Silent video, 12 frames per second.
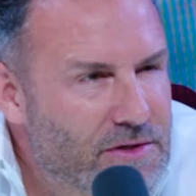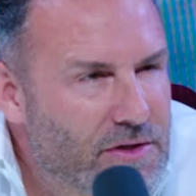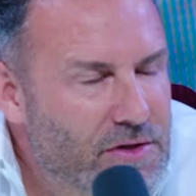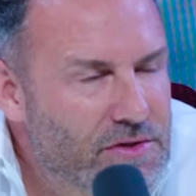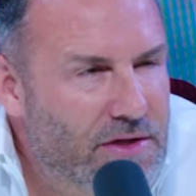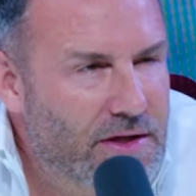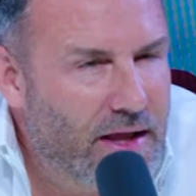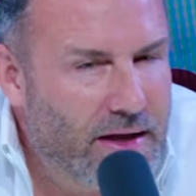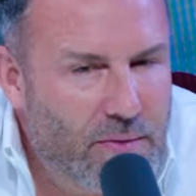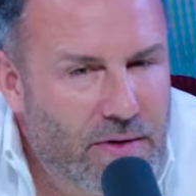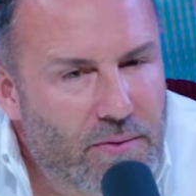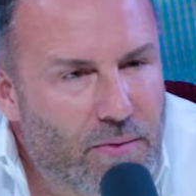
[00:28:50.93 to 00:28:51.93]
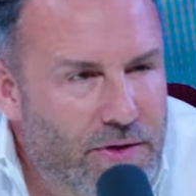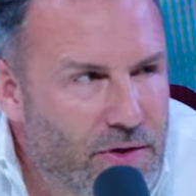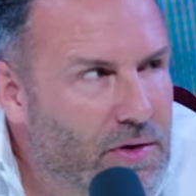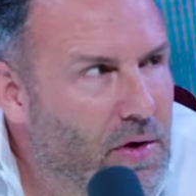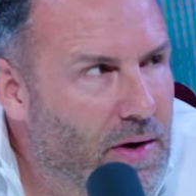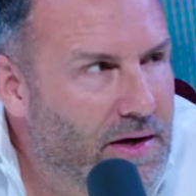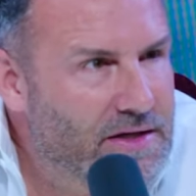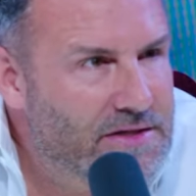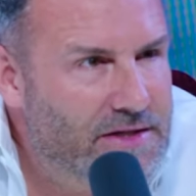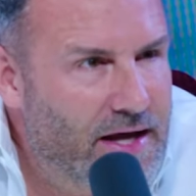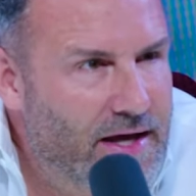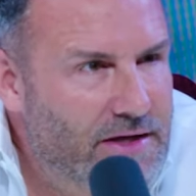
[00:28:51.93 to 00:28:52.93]
So usually, like when when you go on his
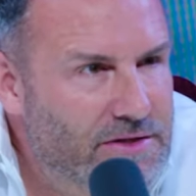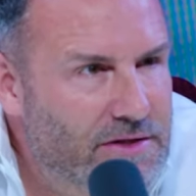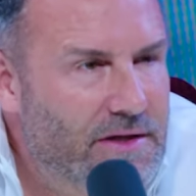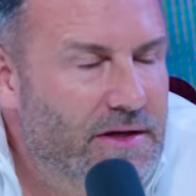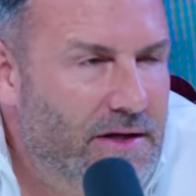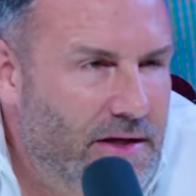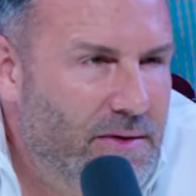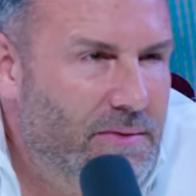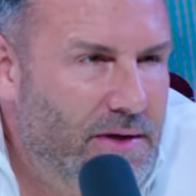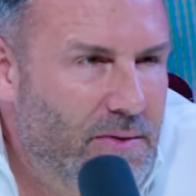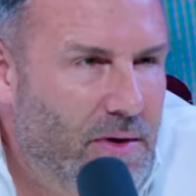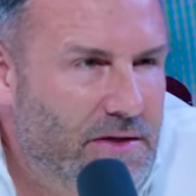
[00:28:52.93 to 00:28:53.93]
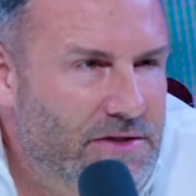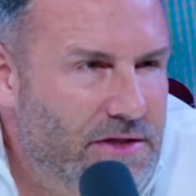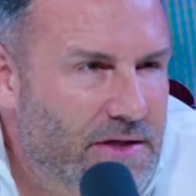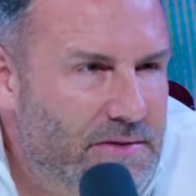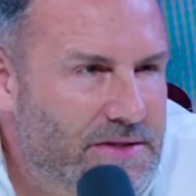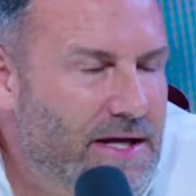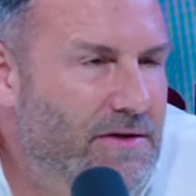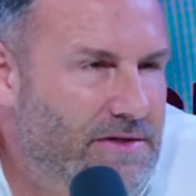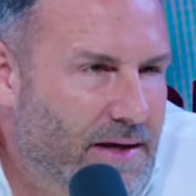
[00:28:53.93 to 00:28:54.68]
stage, he, he wants you to sell